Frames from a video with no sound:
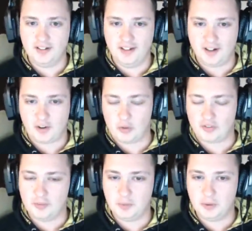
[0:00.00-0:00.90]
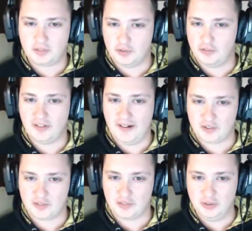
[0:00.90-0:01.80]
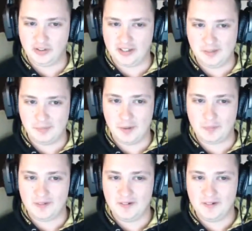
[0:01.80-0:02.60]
And of course he moves too fast for you to keep up.